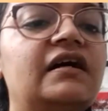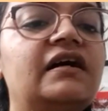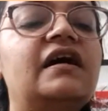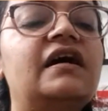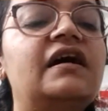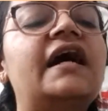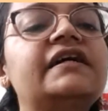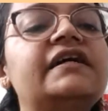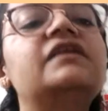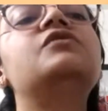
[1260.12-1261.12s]
a
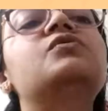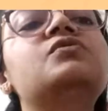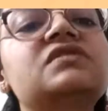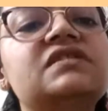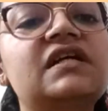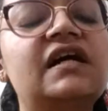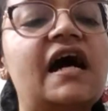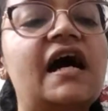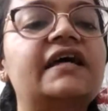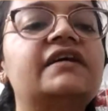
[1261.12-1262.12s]
higher dose, a
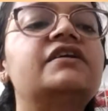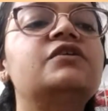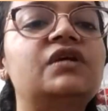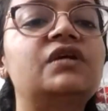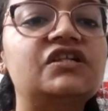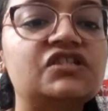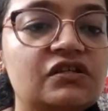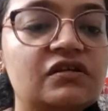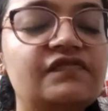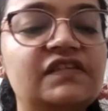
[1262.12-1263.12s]
higher duration
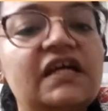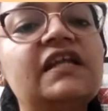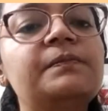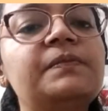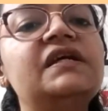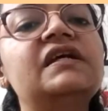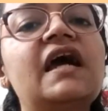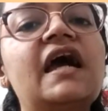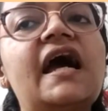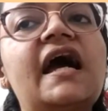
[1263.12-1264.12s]
of therapy,
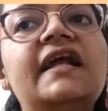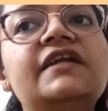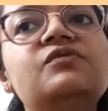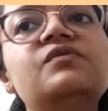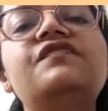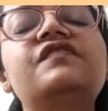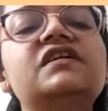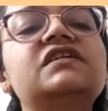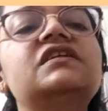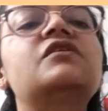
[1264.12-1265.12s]
and you will
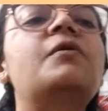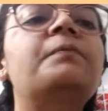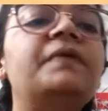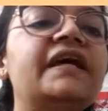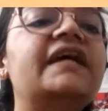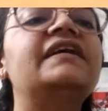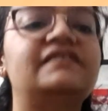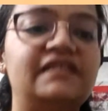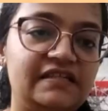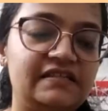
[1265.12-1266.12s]
further
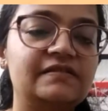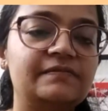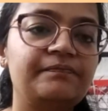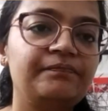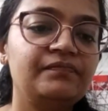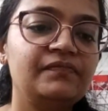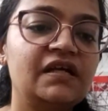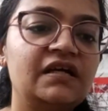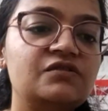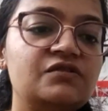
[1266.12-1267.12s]
complicate things.
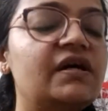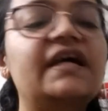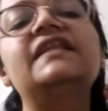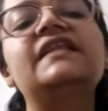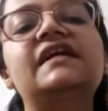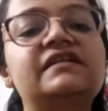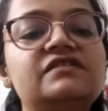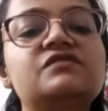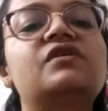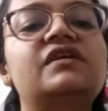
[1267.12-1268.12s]
So again, that
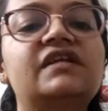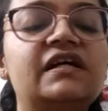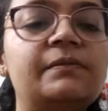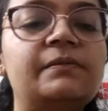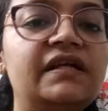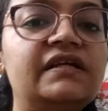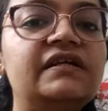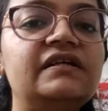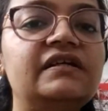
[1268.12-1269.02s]
is not recommended.